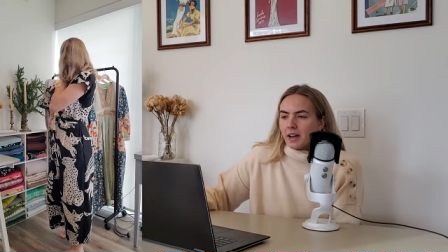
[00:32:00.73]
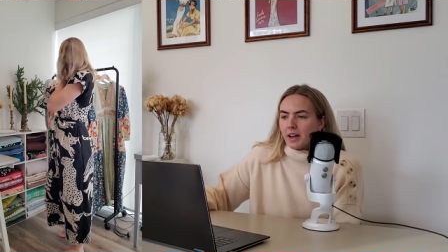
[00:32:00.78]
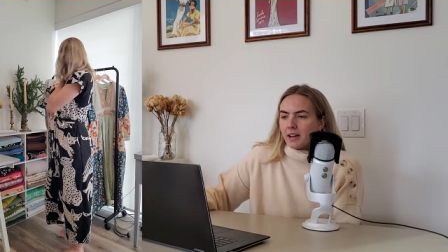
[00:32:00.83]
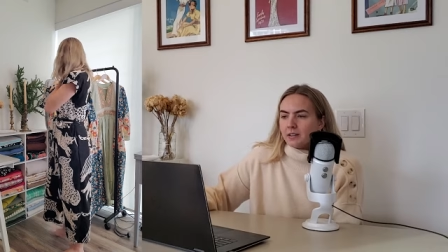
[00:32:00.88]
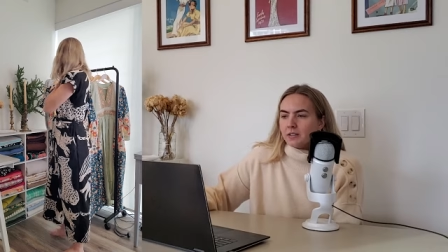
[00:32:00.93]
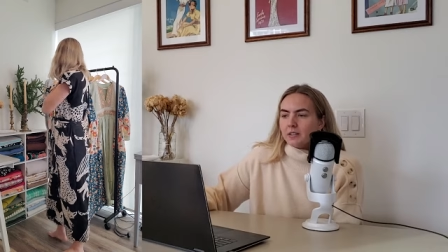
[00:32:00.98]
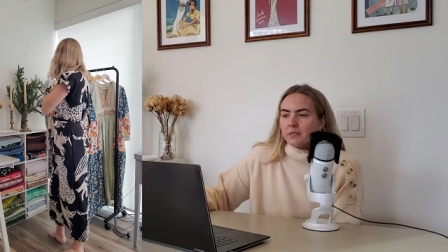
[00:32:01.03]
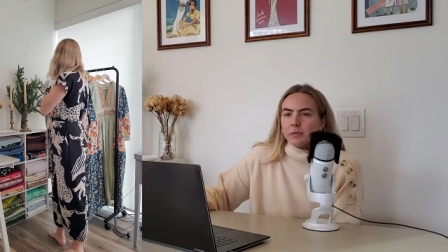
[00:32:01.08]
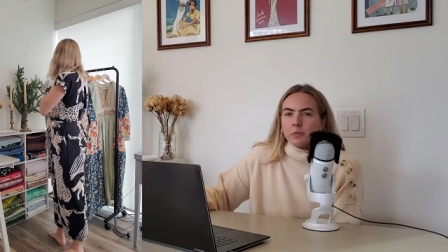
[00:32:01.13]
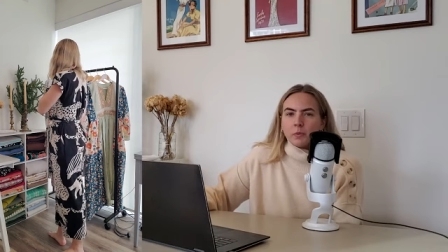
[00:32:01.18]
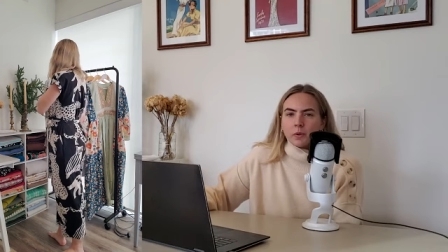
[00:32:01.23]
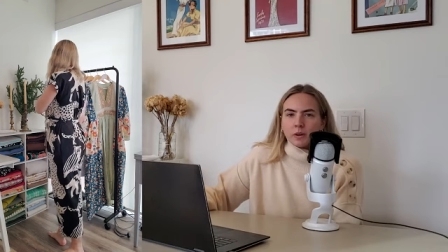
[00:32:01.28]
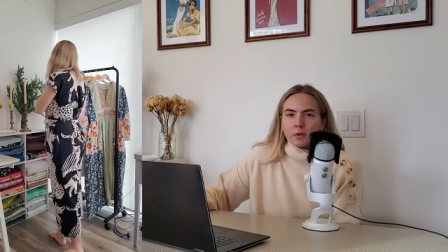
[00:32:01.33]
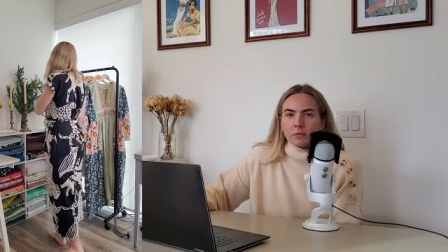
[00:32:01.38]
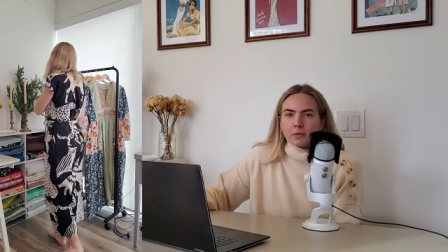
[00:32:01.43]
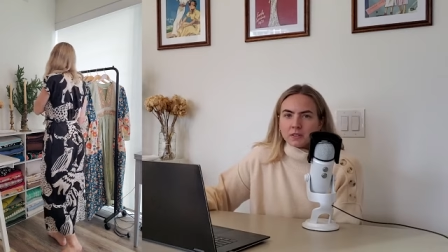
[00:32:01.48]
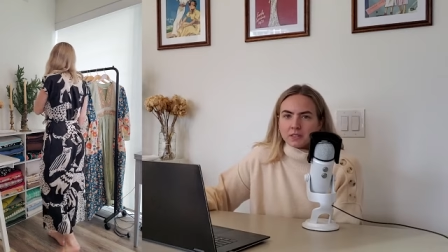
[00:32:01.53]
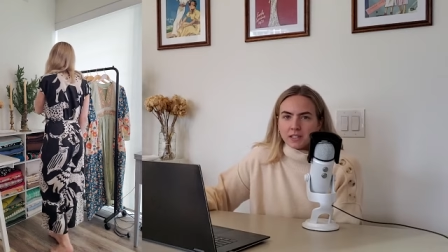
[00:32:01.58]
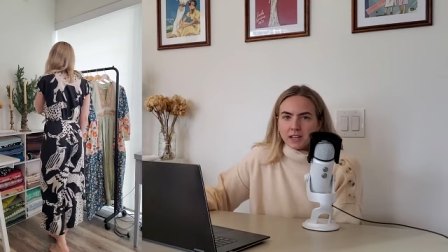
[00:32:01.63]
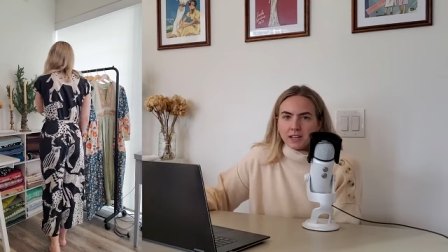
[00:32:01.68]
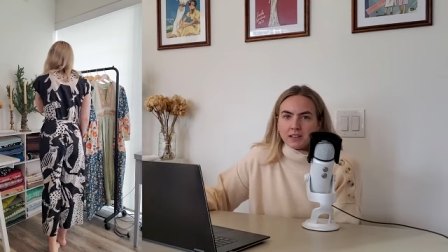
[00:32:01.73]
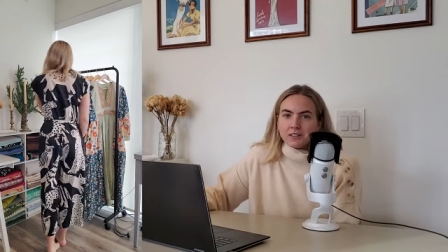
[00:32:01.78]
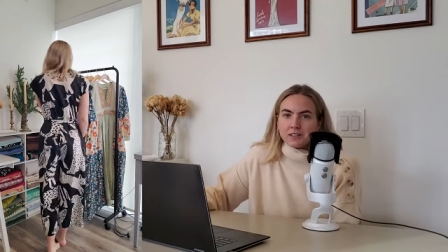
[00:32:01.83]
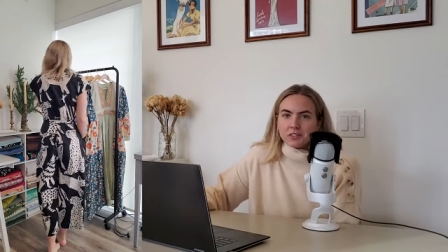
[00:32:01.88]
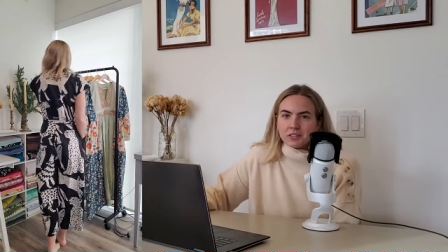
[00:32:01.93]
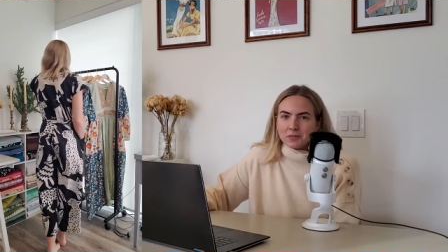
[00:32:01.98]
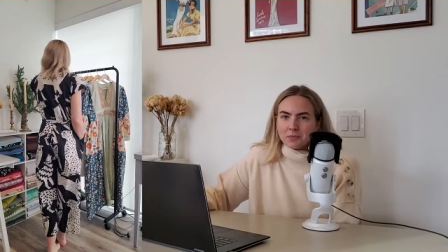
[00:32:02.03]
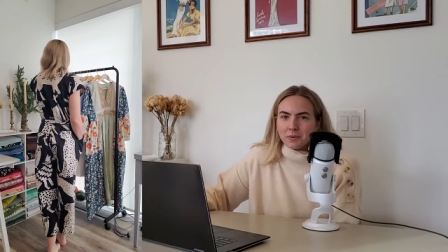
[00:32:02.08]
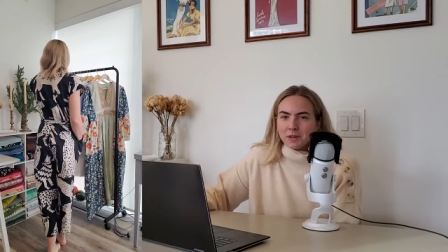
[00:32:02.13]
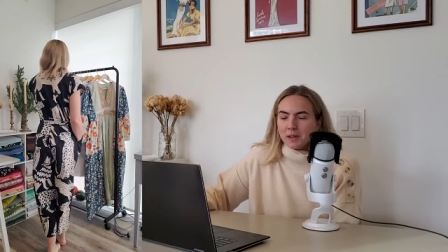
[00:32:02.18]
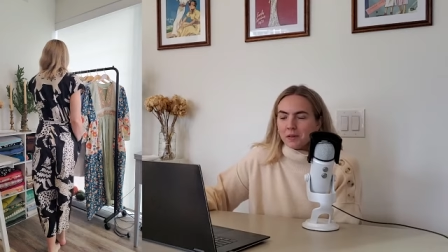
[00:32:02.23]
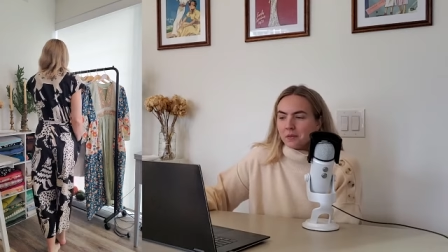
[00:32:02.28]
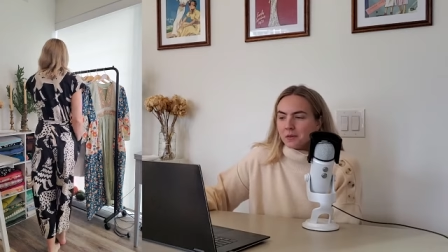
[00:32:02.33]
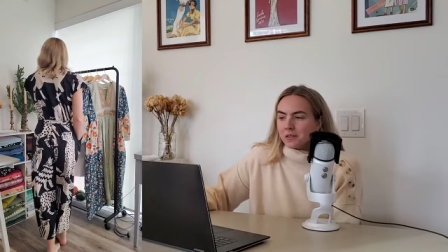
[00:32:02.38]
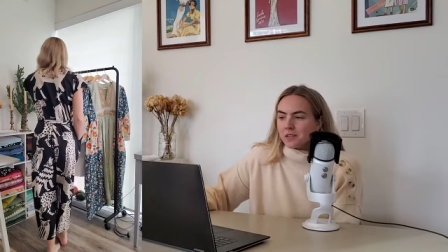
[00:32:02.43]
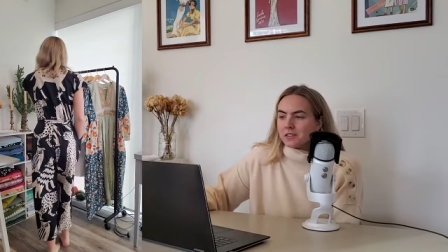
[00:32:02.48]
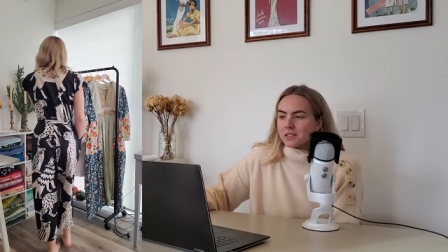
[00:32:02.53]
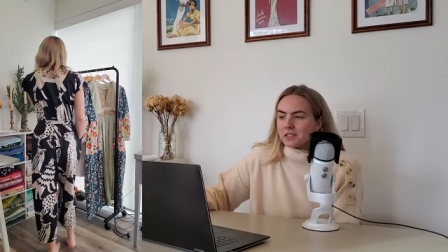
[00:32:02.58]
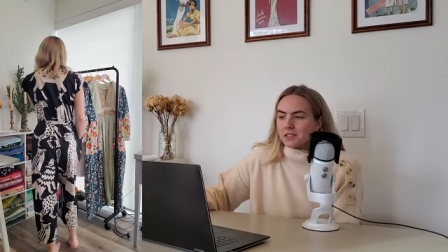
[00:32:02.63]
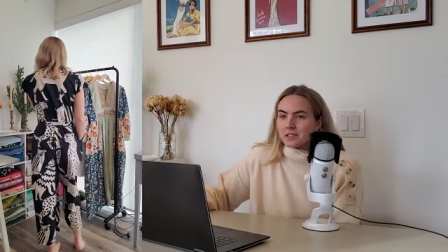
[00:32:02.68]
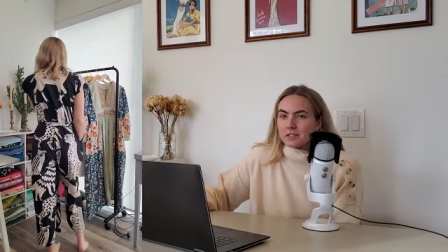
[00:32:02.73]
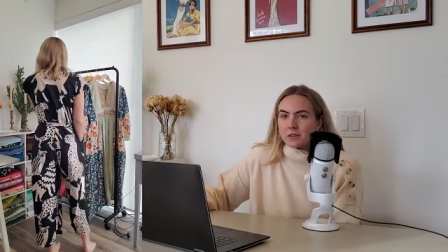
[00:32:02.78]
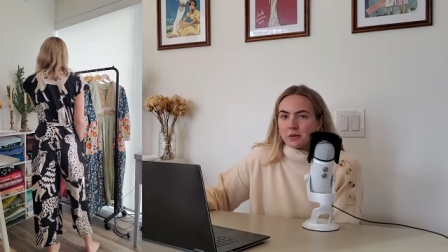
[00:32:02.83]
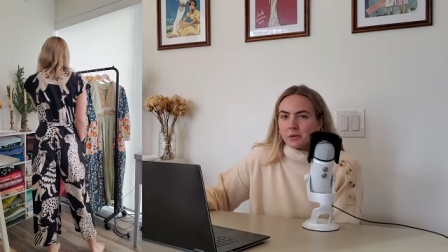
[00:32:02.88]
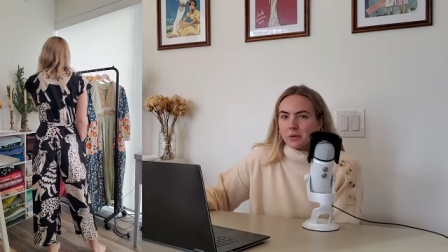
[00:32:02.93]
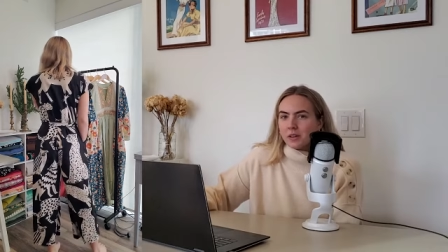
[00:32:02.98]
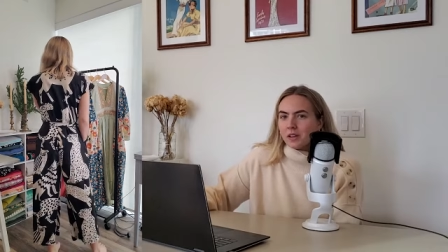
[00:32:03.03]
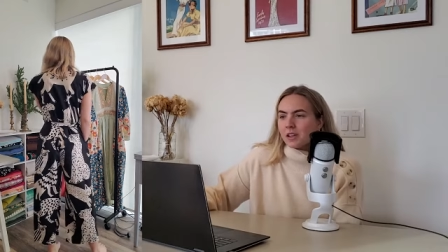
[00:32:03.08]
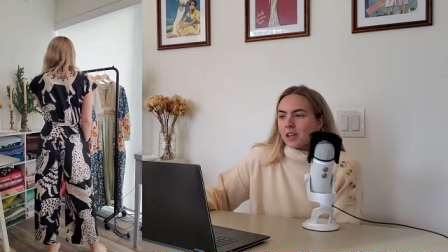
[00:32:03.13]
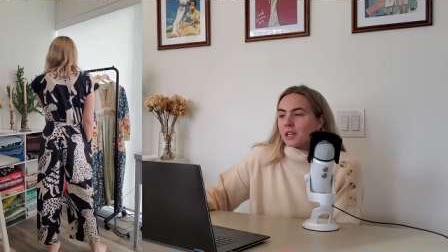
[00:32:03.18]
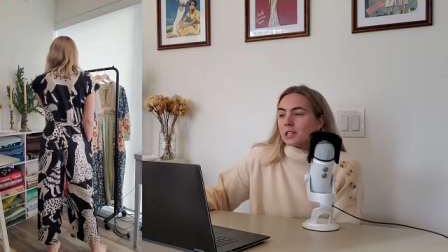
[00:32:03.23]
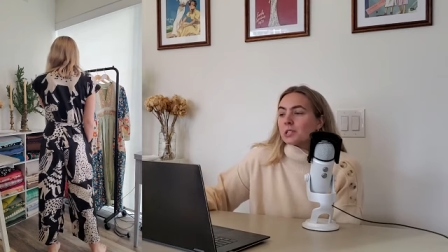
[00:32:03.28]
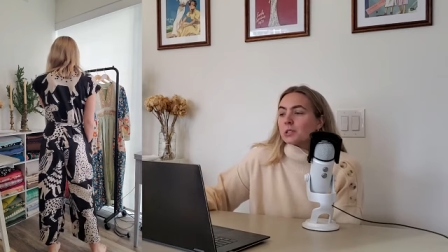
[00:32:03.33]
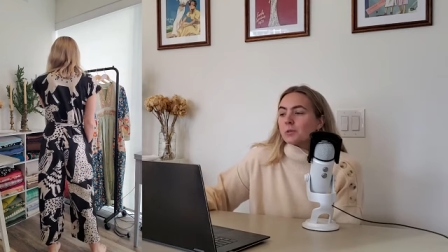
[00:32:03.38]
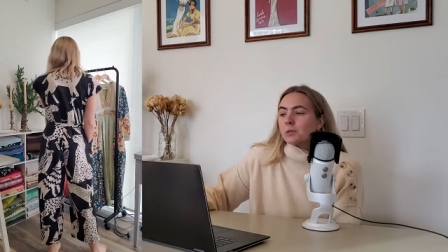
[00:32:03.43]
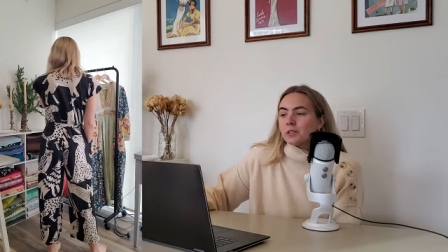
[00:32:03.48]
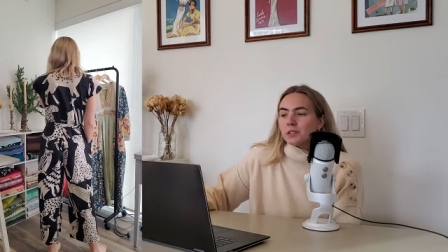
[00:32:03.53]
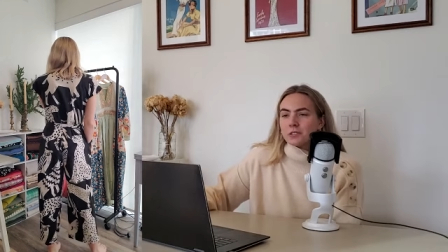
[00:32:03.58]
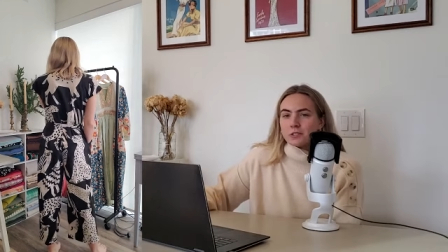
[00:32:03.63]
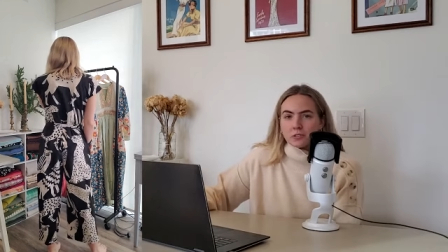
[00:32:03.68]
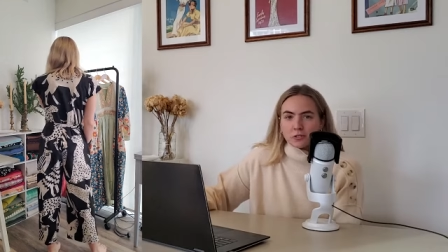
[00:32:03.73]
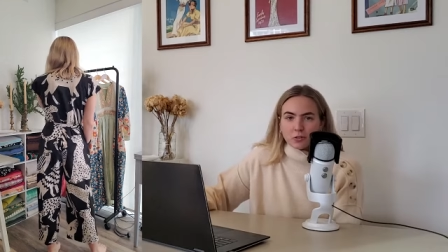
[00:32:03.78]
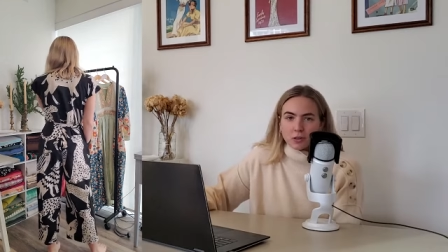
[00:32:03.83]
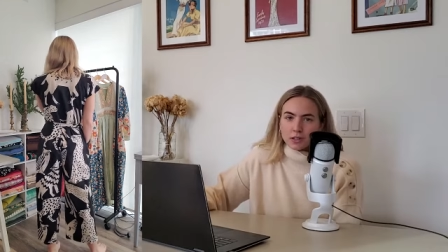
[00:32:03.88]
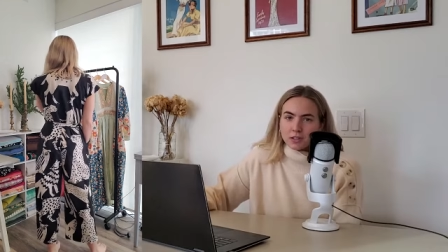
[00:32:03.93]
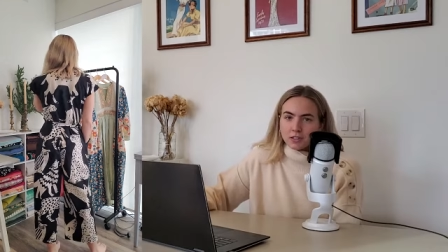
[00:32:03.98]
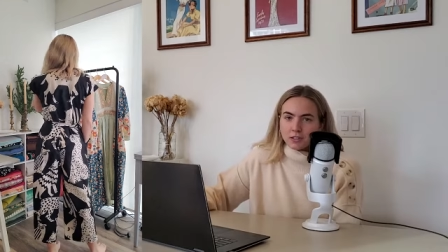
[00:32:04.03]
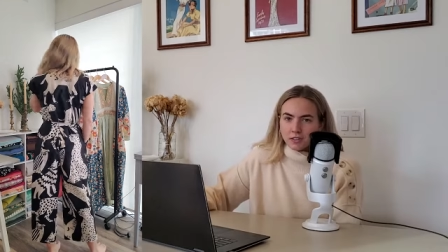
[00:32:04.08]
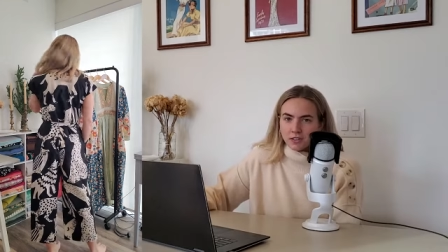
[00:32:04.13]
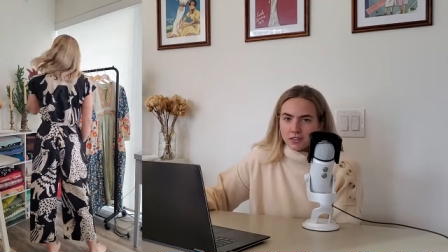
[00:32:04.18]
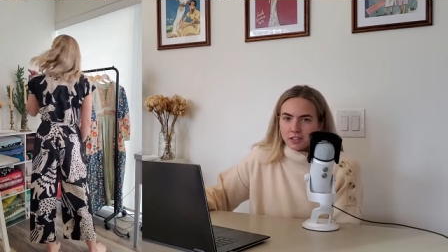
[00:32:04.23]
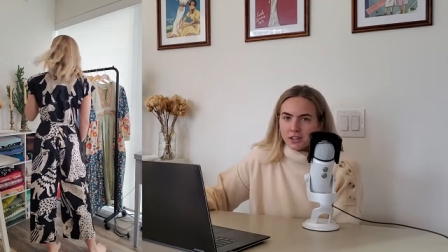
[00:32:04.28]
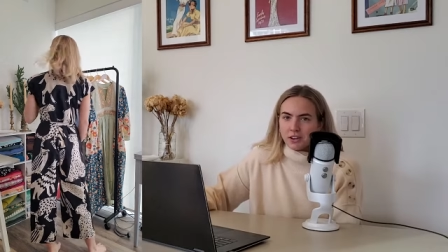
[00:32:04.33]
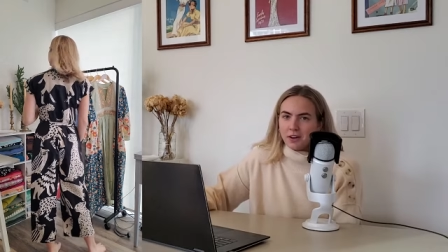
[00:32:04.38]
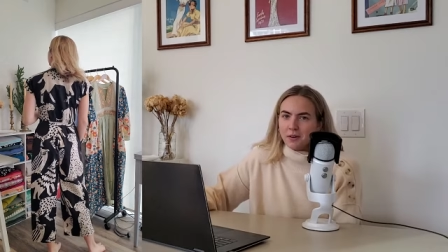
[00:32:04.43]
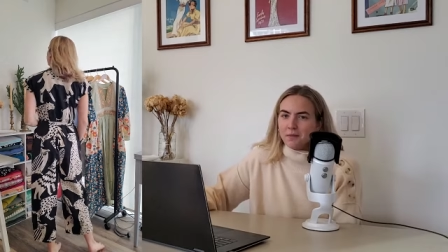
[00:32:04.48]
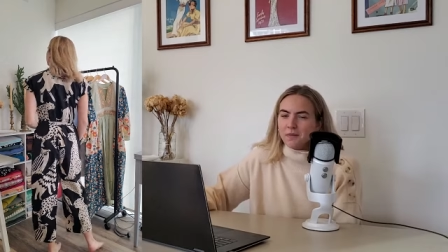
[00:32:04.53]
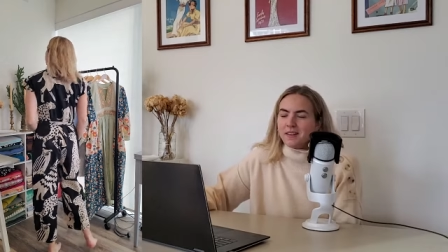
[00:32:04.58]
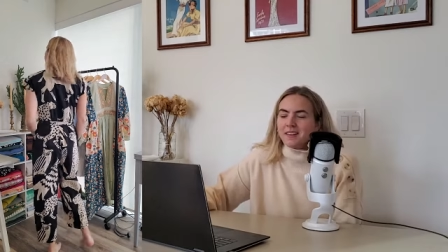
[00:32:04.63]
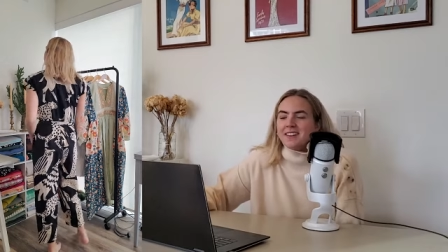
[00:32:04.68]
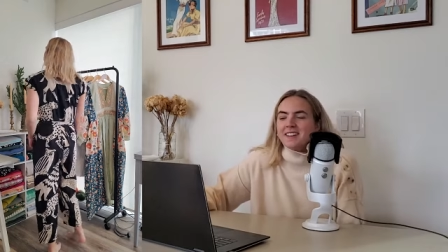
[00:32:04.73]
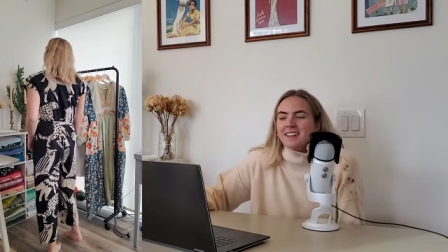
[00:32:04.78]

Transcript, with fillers: I don't even want to pretend to debate where this is going. It's going straight to the top.